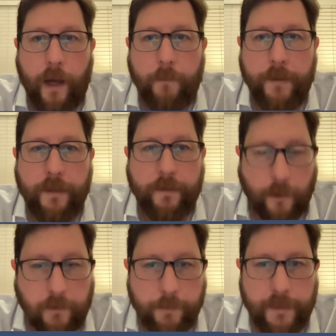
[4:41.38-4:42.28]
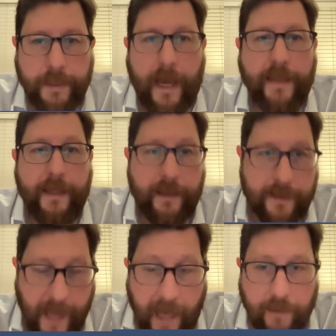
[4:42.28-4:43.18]
Mm-hmm. um, because ultimately I think
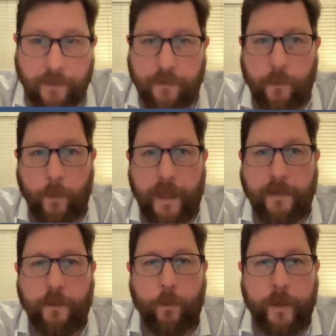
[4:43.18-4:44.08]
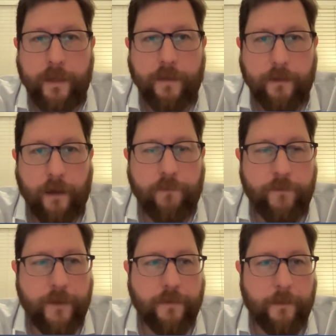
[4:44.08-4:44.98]
that is the way to wean us off
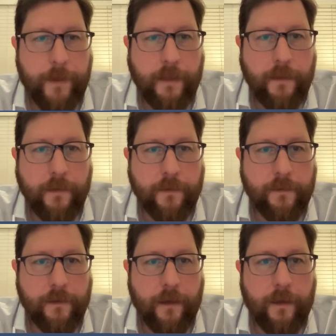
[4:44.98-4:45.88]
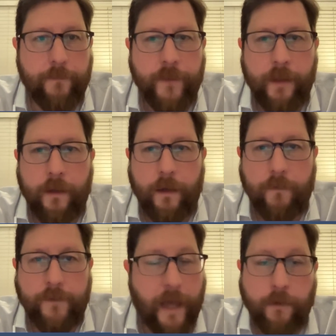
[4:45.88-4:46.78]
of this dependence um,
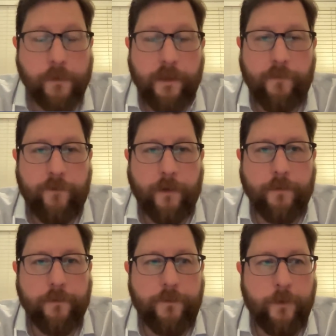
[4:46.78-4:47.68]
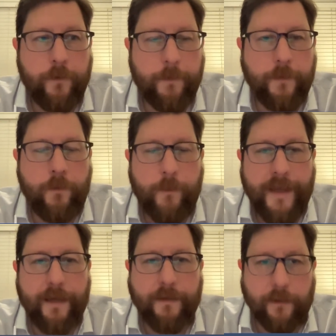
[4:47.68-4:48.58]
of not only of fossil fuels, but to
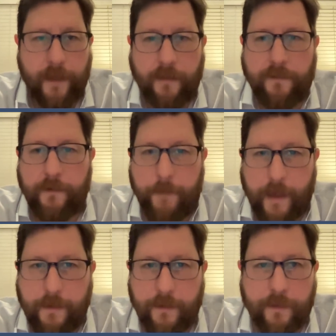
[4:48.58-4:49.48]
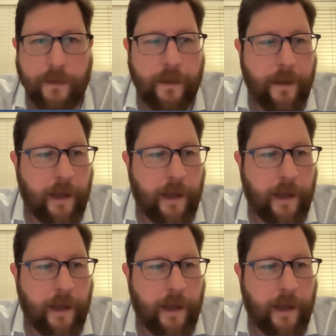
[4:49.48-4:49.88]
make us less dependent